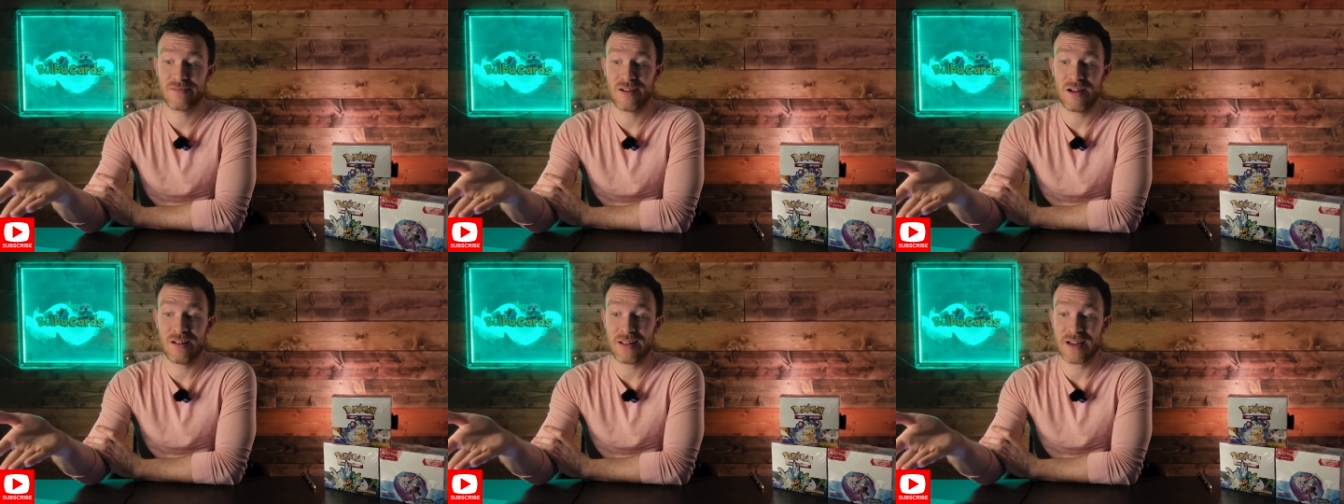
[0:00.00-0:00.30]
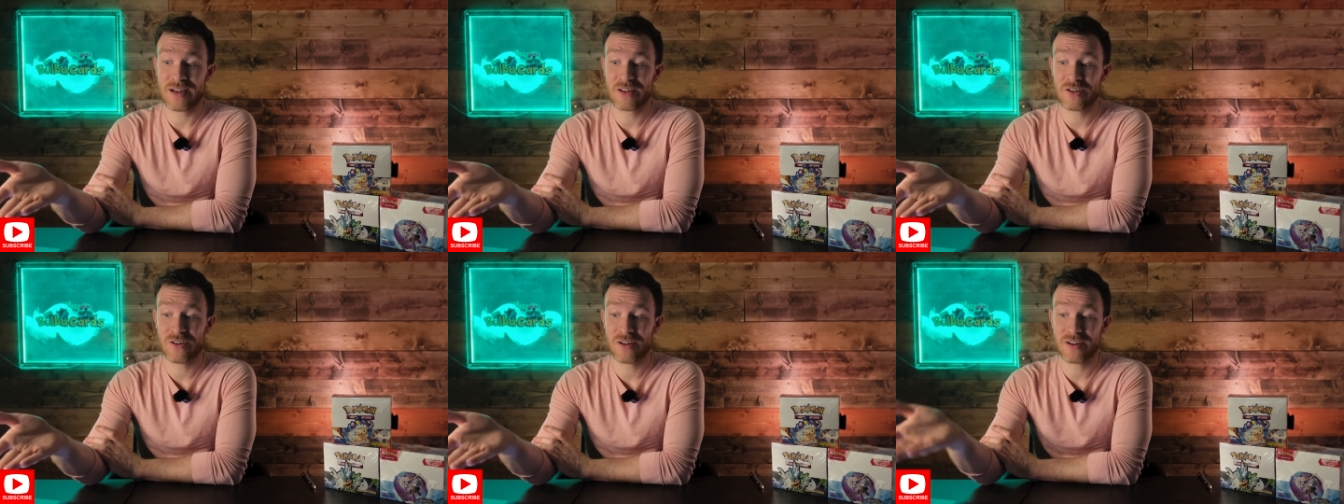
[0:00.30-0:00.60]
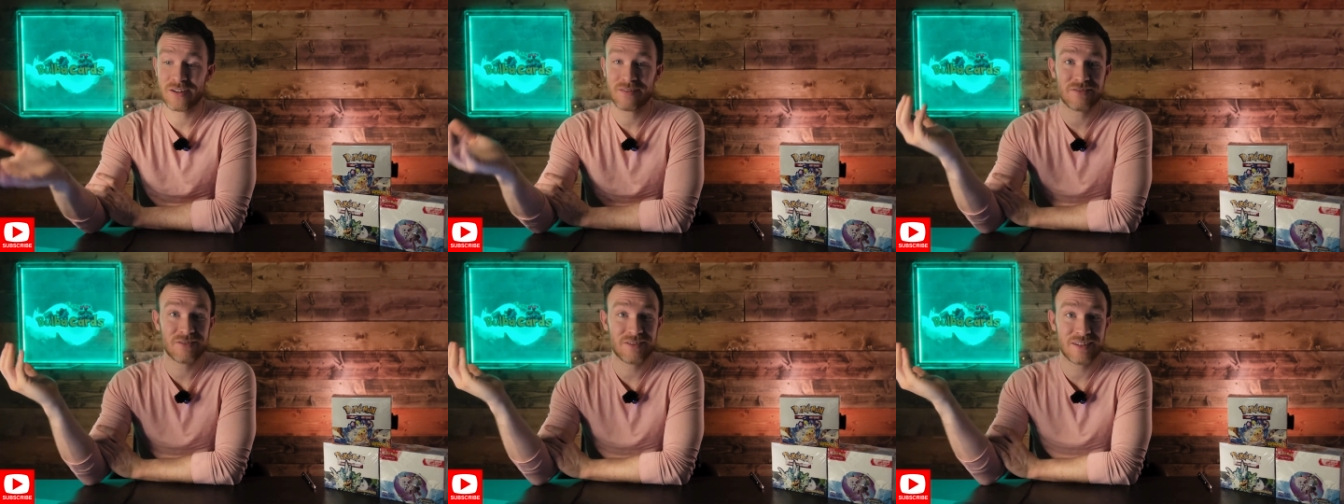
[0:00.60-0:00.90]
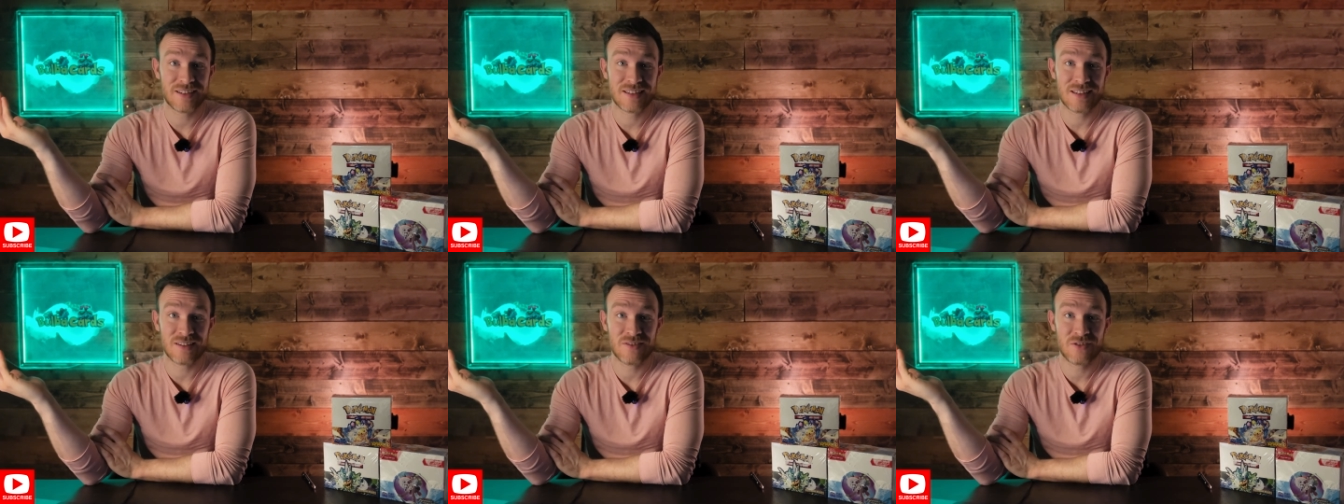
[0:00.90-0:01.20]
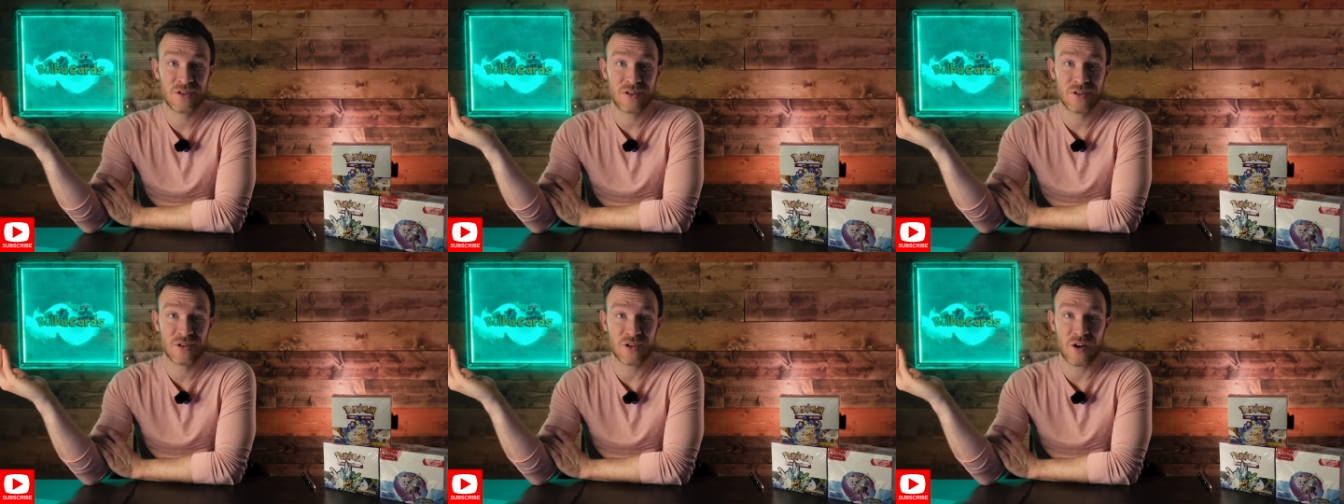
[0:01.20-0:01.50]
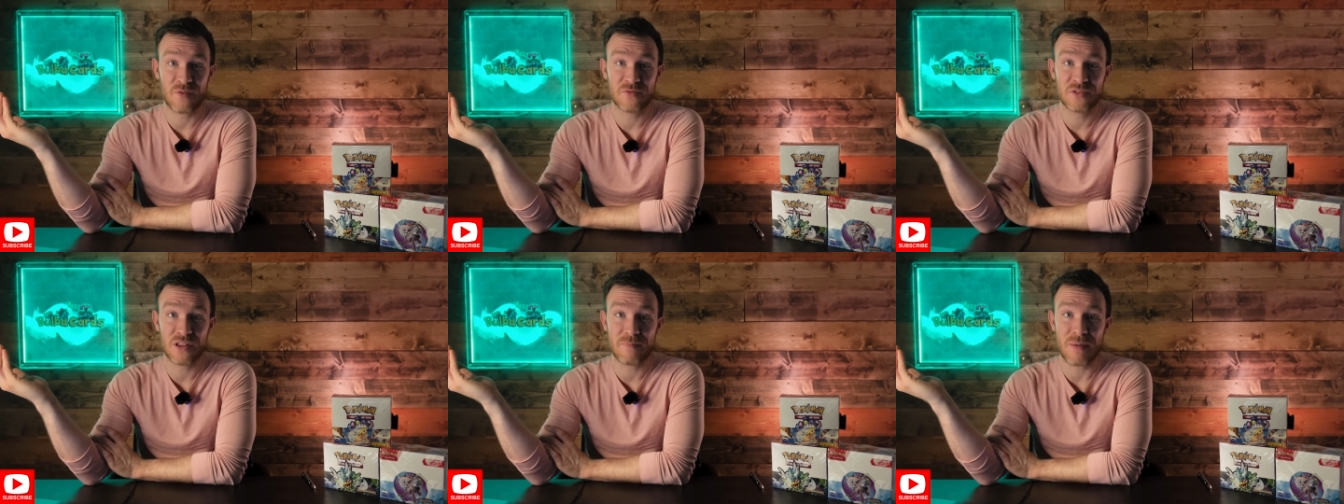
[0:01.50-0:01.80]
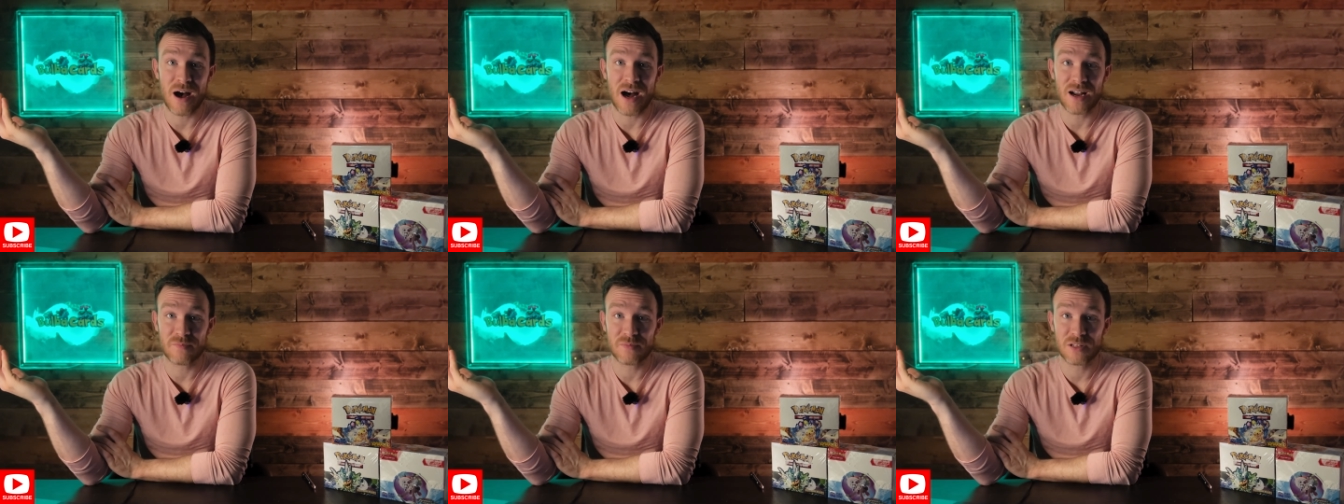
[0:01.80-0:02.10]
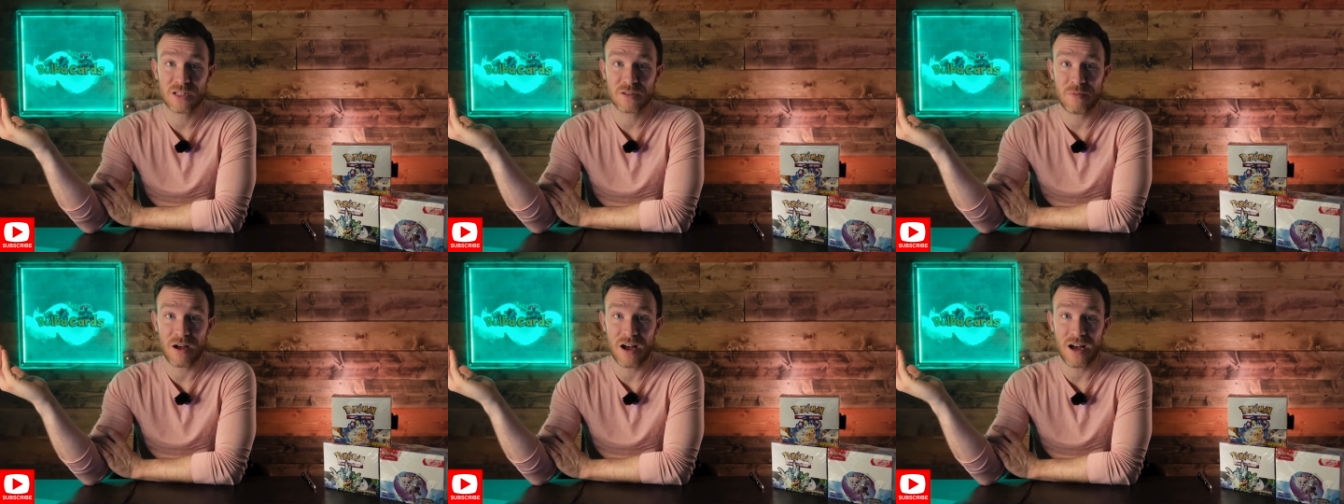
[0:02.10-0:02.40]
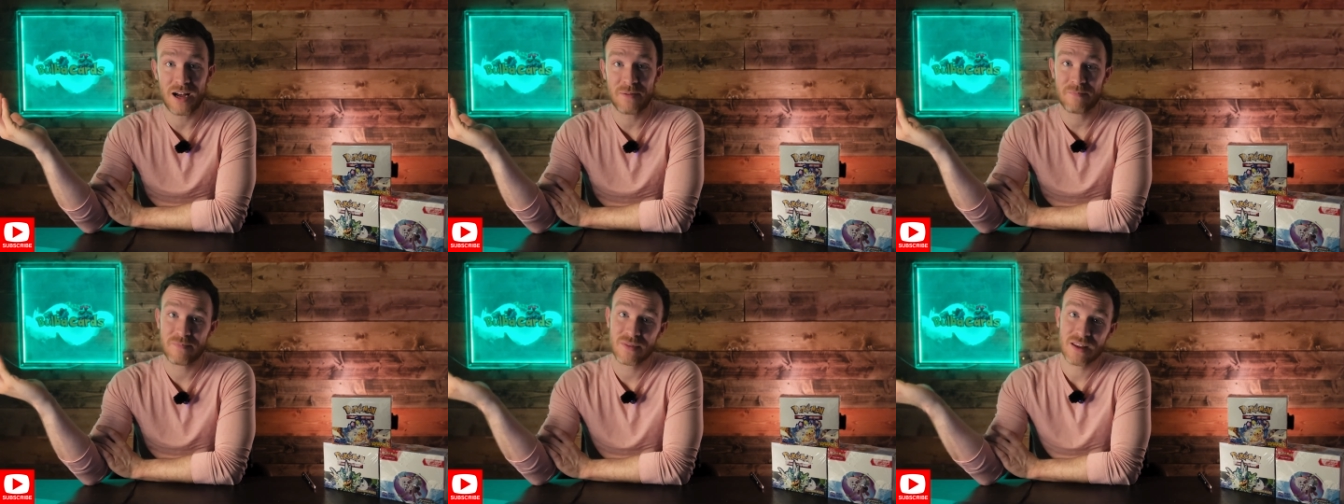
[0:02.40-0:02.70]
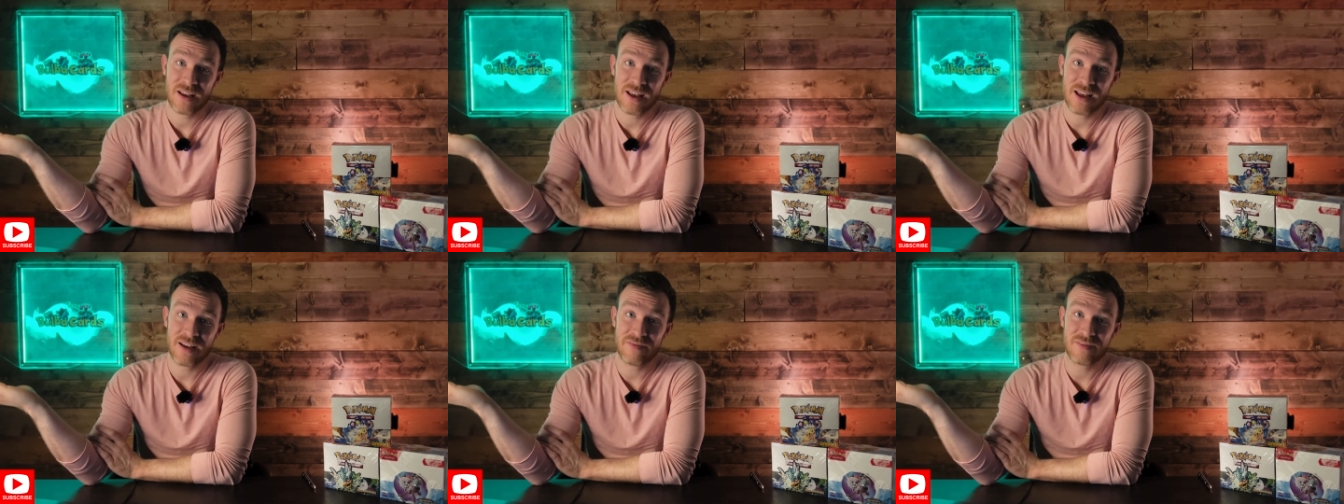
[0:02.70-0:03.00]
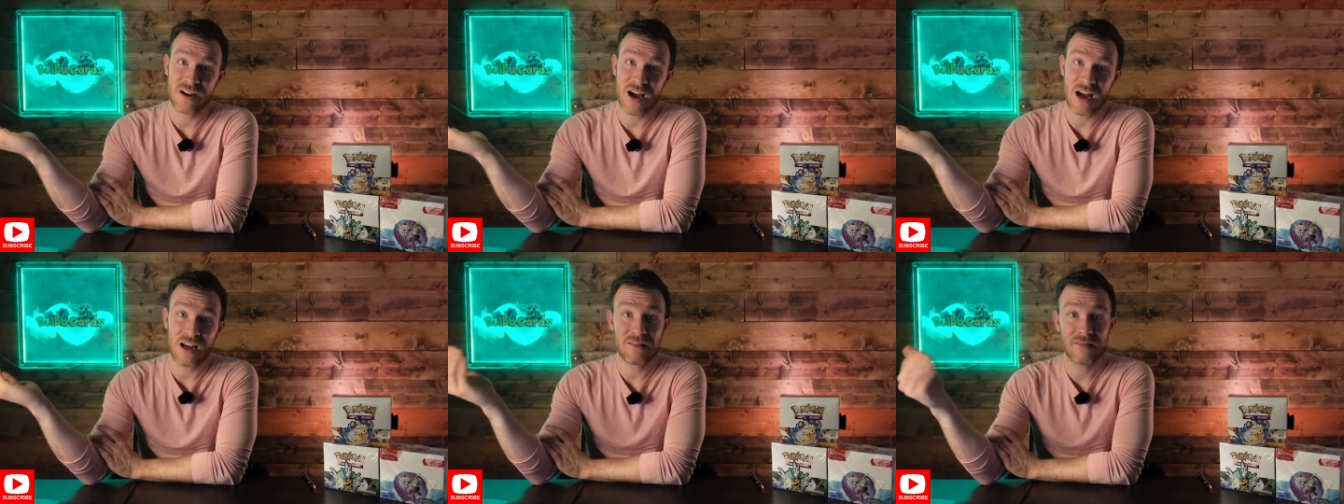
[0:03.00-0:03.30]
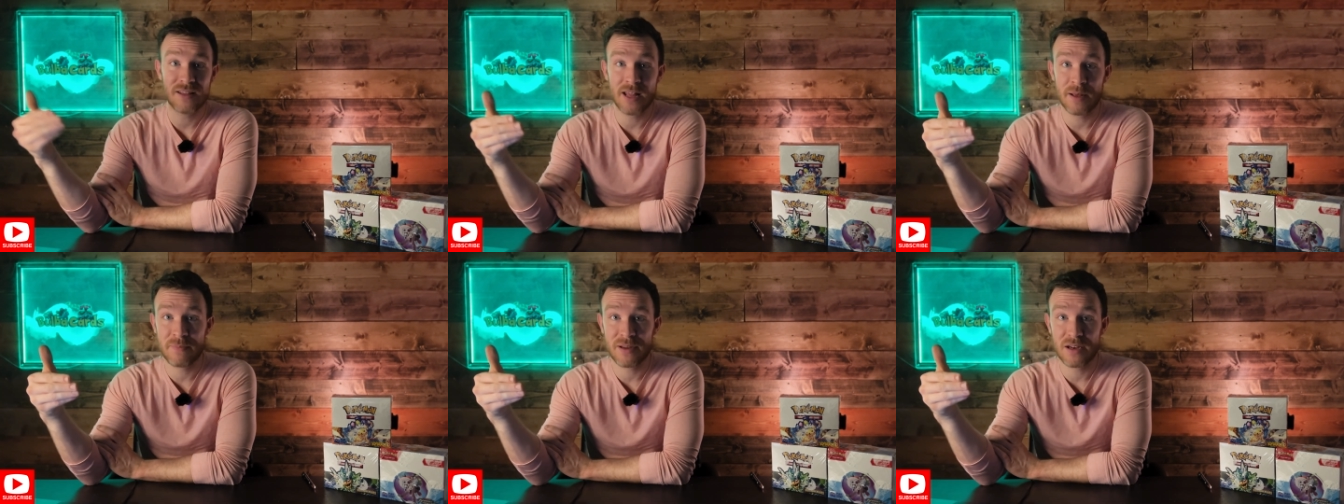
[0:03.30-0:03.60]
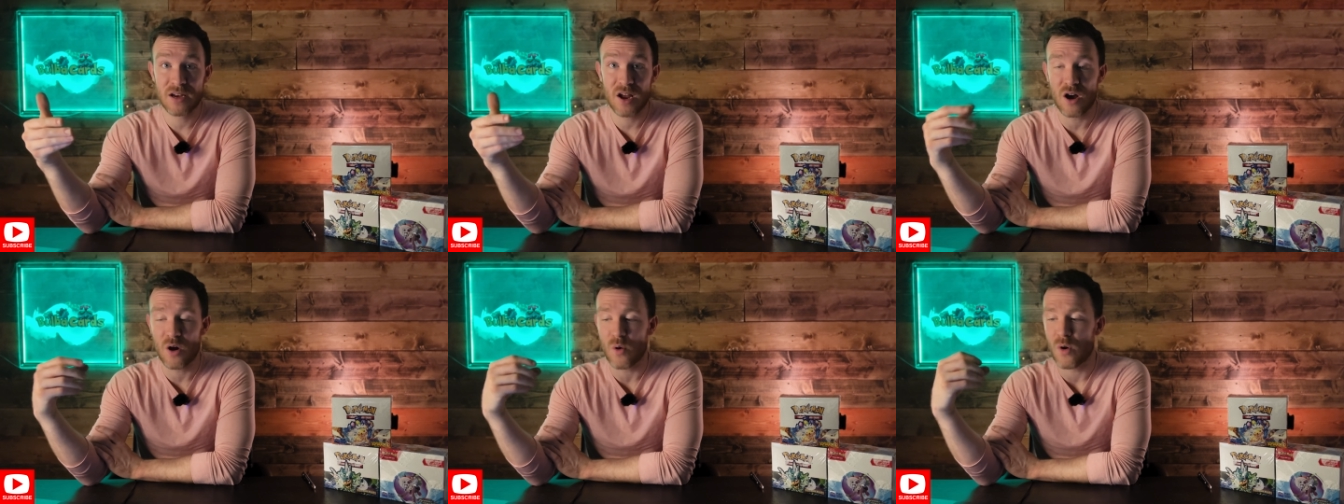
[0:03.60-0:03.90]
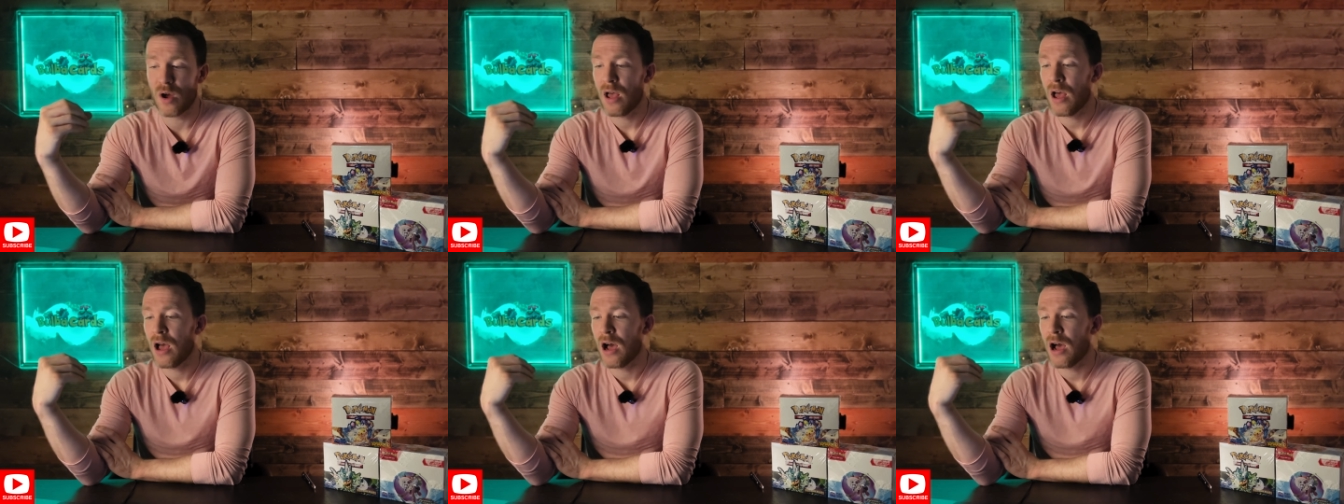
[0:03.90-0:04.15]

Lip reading: Electric deserves the bottom spot? If not, let me know.